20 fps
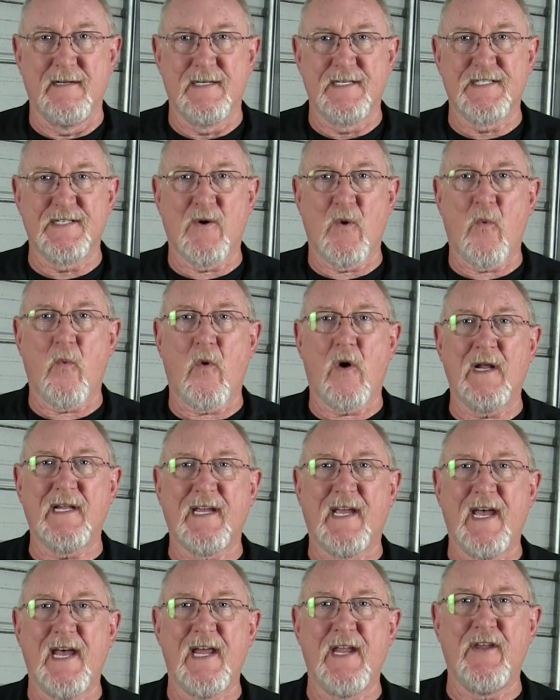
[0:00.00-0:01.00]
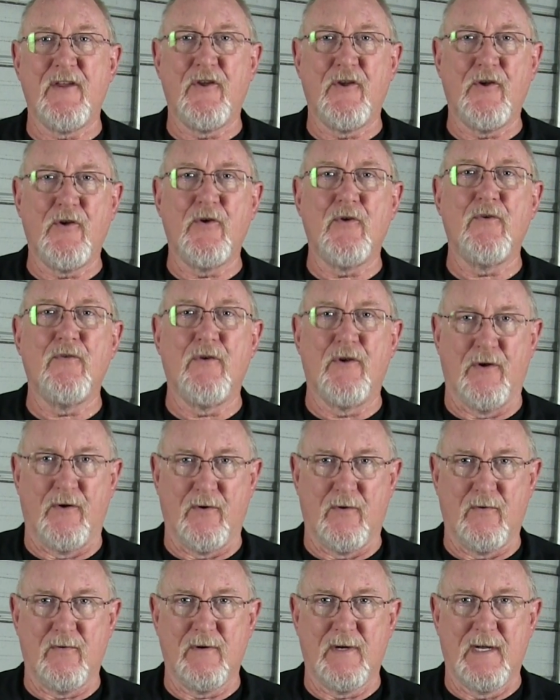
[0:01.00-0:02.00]
So what can you
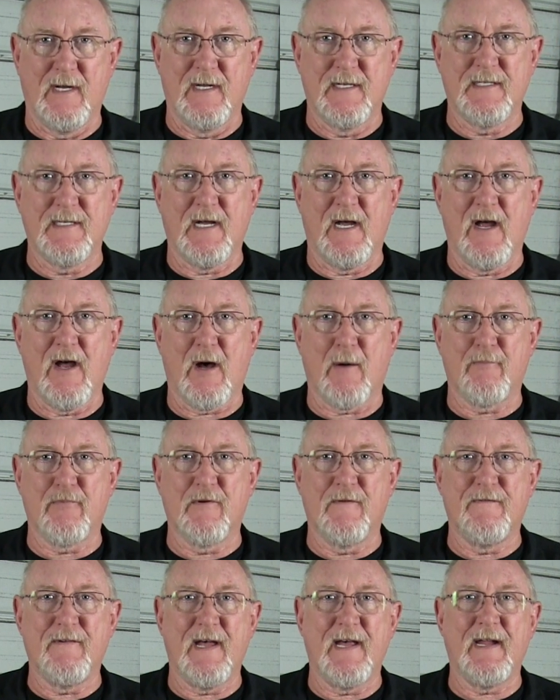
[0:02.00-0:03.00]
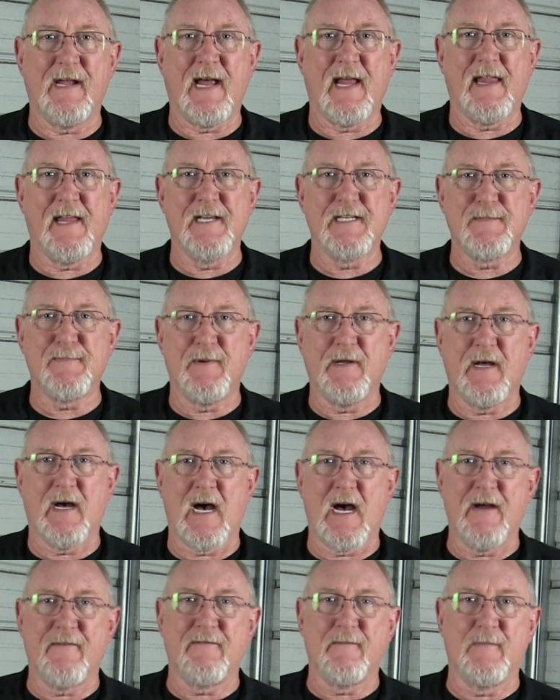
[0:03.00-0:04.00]
do to help prevent
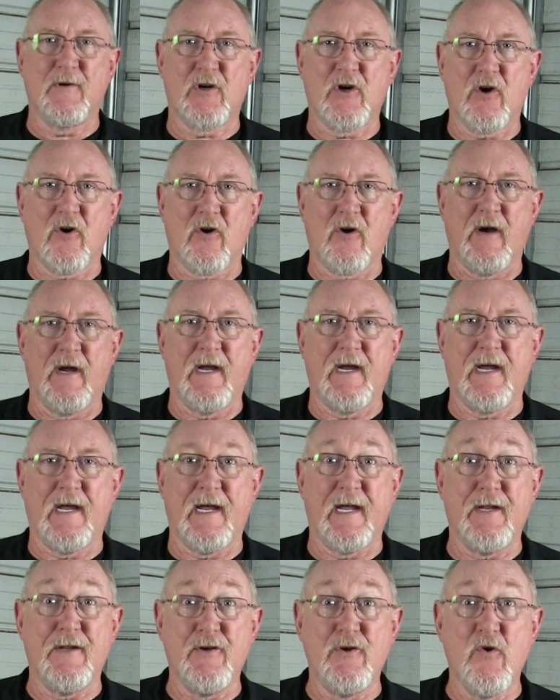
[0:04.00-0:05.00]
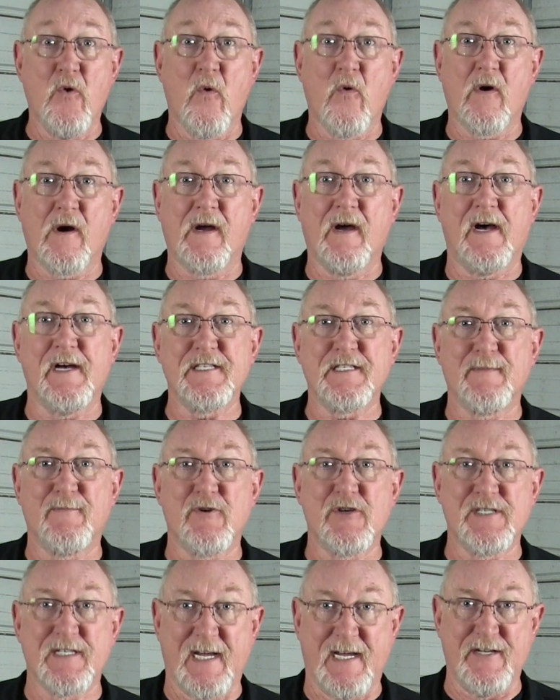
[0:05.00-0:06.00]
LSPI from occurring in your
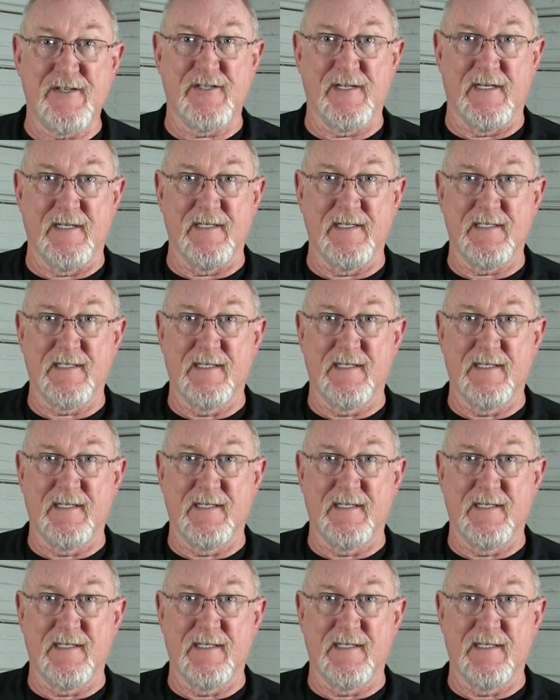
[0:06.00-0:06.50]
customers' engines?